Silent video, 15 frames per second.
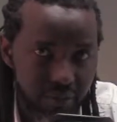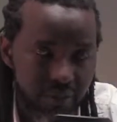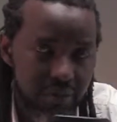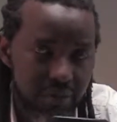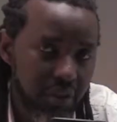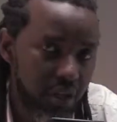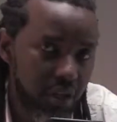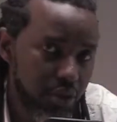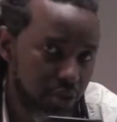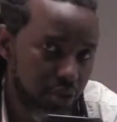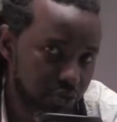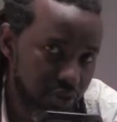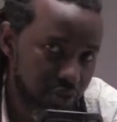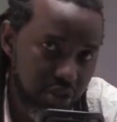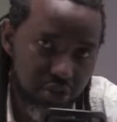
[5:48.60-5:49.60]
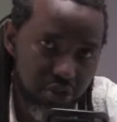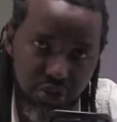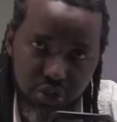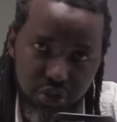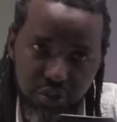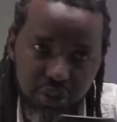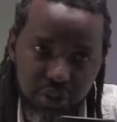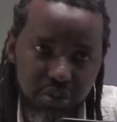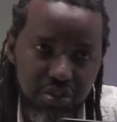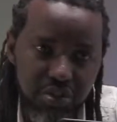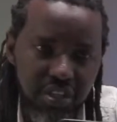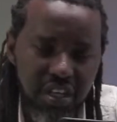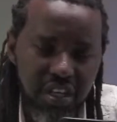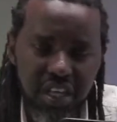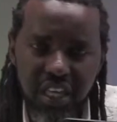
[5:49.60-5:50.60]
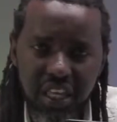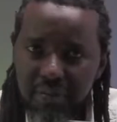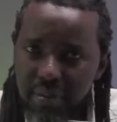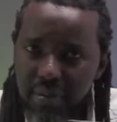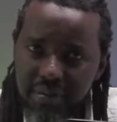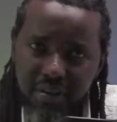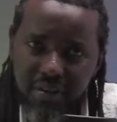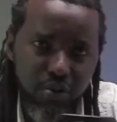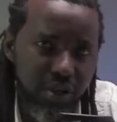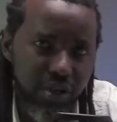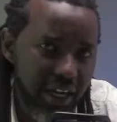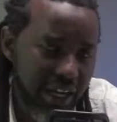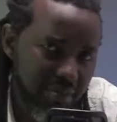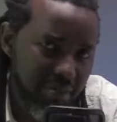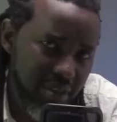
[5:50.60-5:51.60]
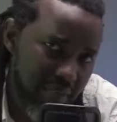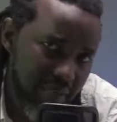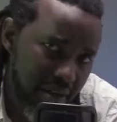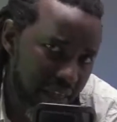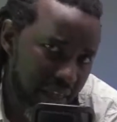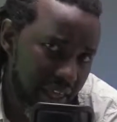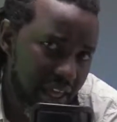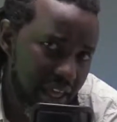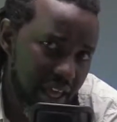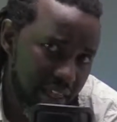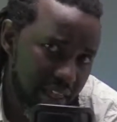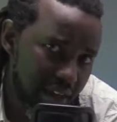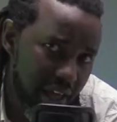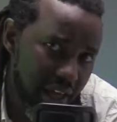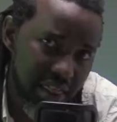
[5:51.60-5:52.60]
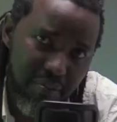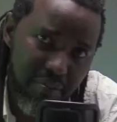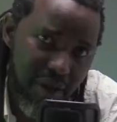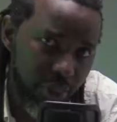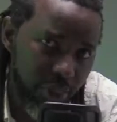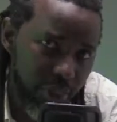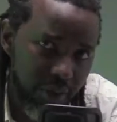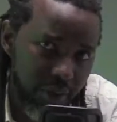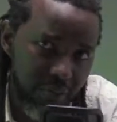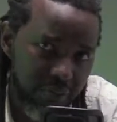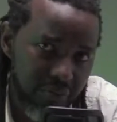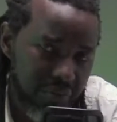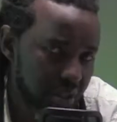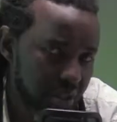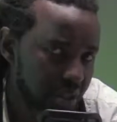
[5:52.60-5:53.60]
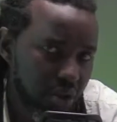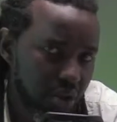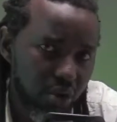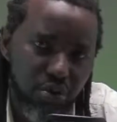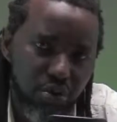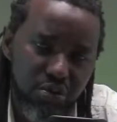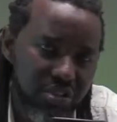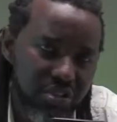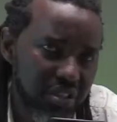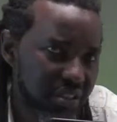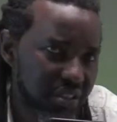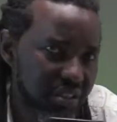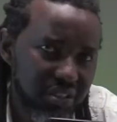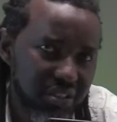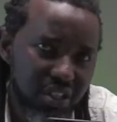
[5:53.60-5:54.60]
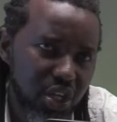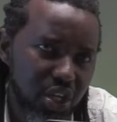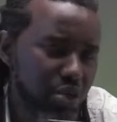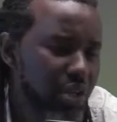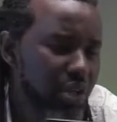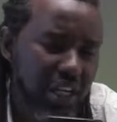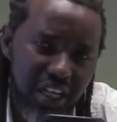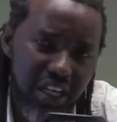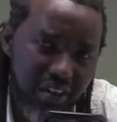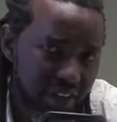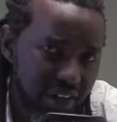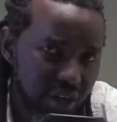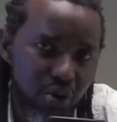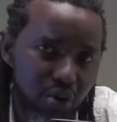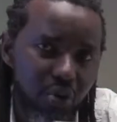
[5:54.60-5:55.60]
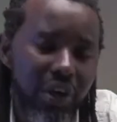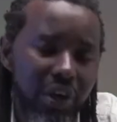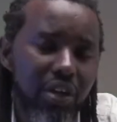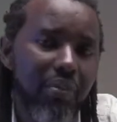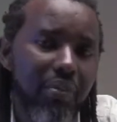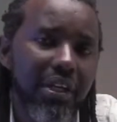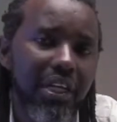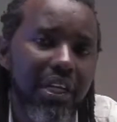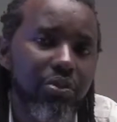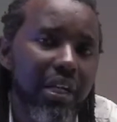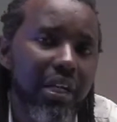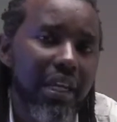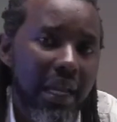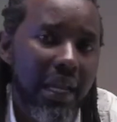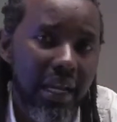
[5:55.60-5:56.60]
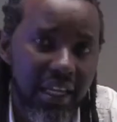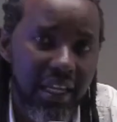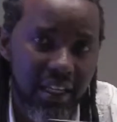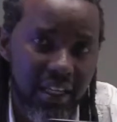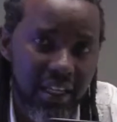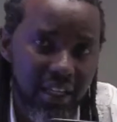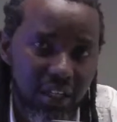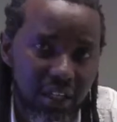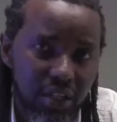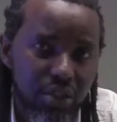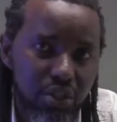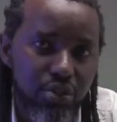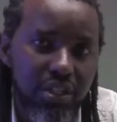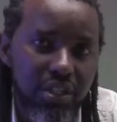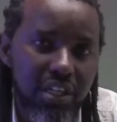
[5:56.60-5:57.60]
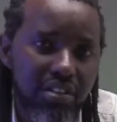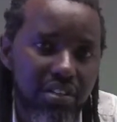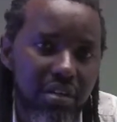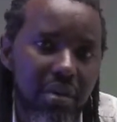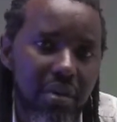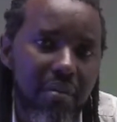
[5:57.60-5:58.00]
those videos, those photos, keep them in a folder, name them by the year and the month. Because you really never know when you might actually need to just remember